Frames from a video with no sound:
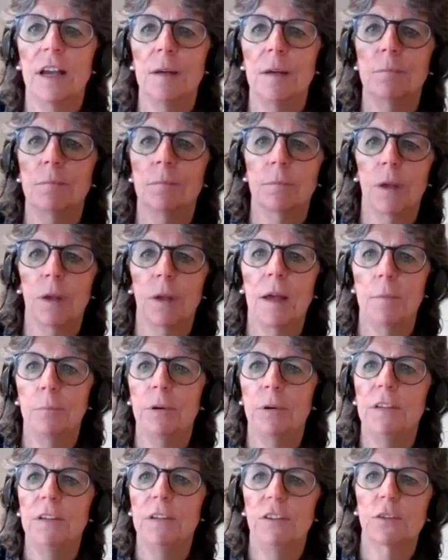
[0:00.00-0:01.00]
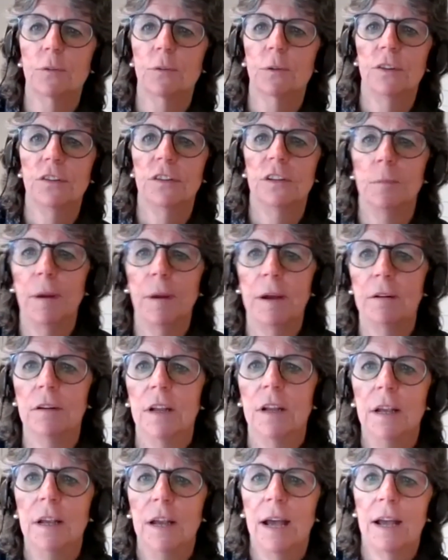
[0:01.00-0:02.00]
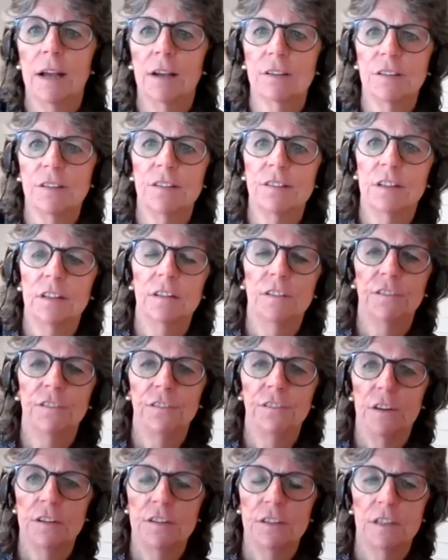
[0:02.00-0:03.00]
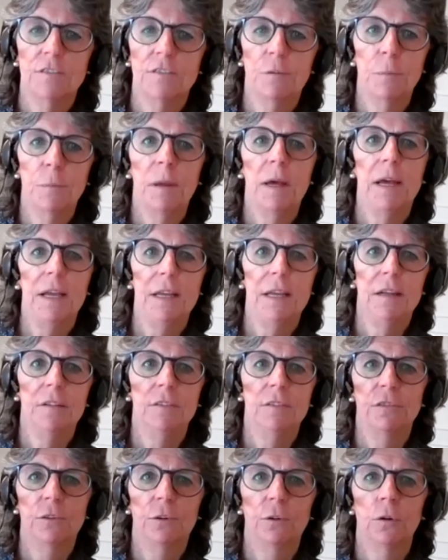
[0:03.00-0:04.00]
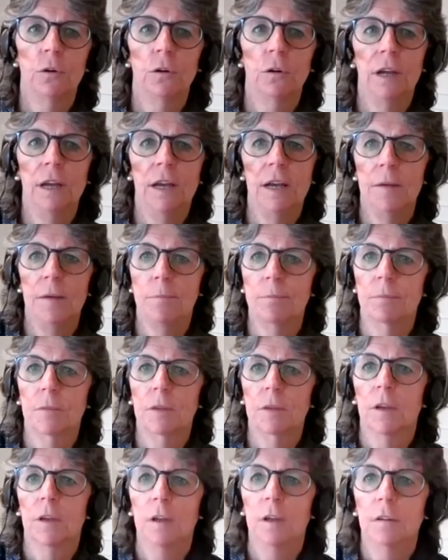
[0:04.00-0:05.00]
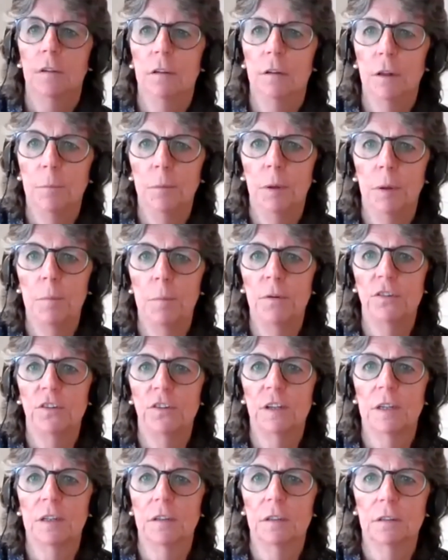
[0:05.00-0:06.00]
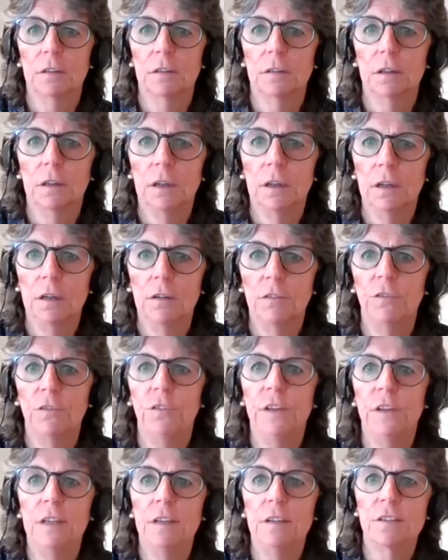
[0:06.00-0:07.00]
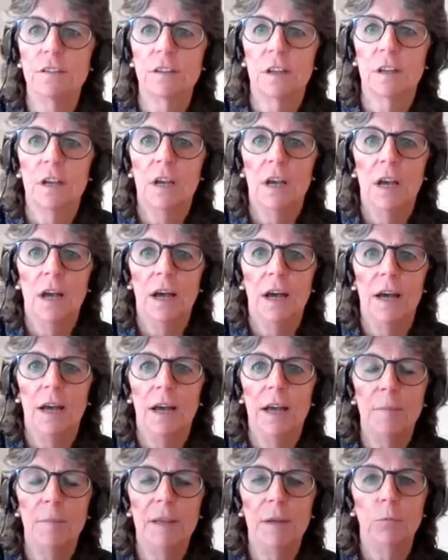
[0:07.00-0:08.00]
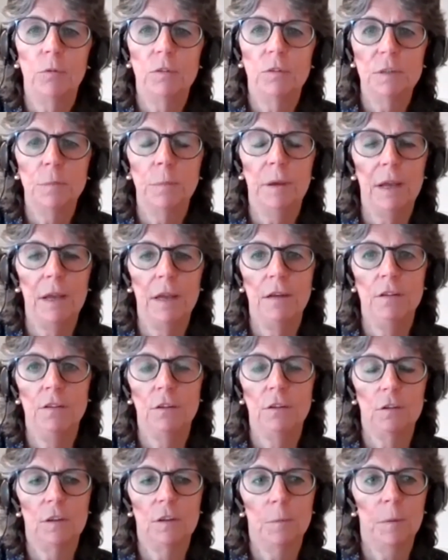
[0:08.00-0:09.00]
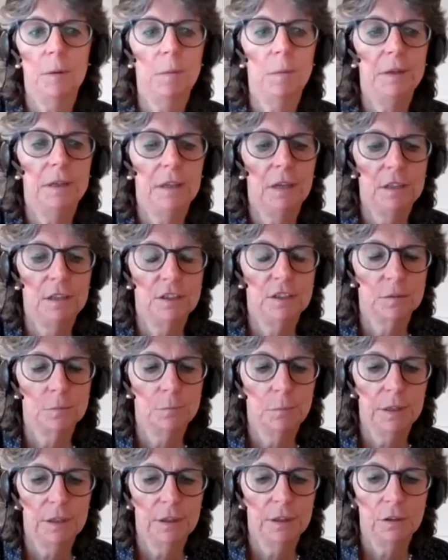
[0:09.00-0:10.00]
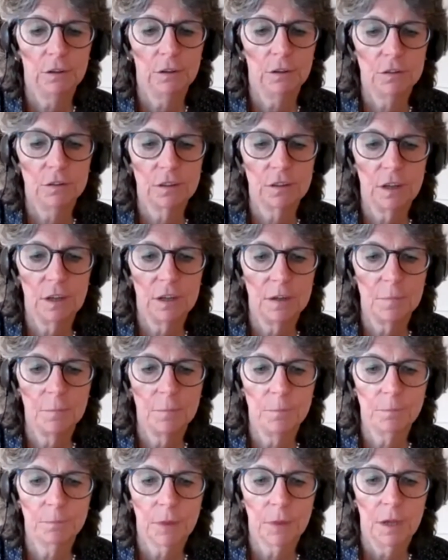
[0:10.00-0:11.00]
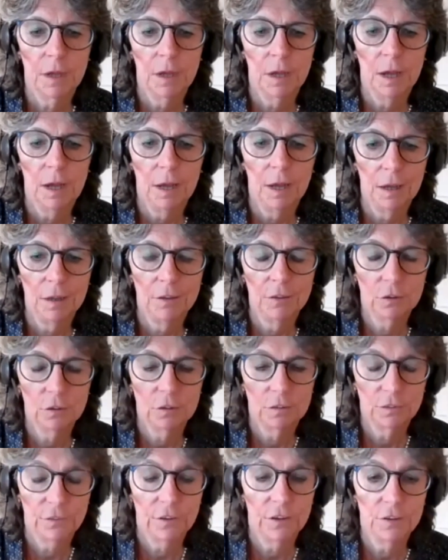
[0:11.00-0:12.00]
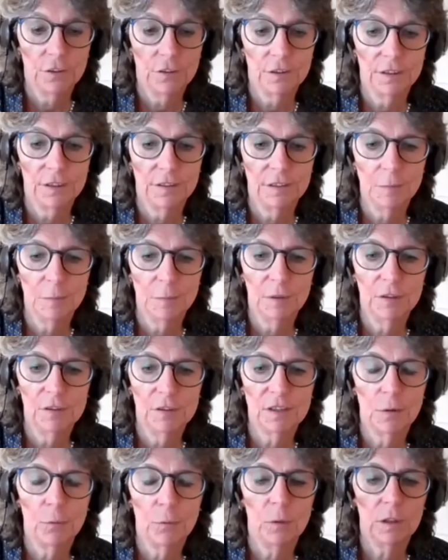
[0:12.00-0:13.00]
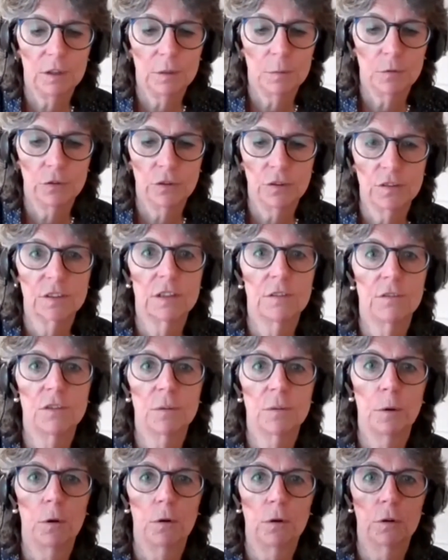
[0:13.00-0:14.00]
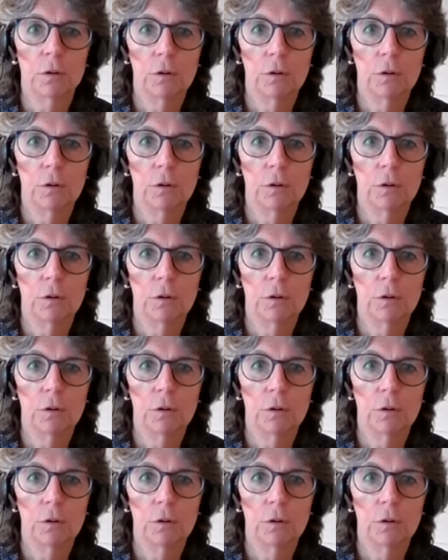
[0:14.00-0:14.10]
Leah's previous question about accessing the funding for paying for publishing fees? It will depend on the publication because, and on the funder, I think, because that Wellcome Trust gives a block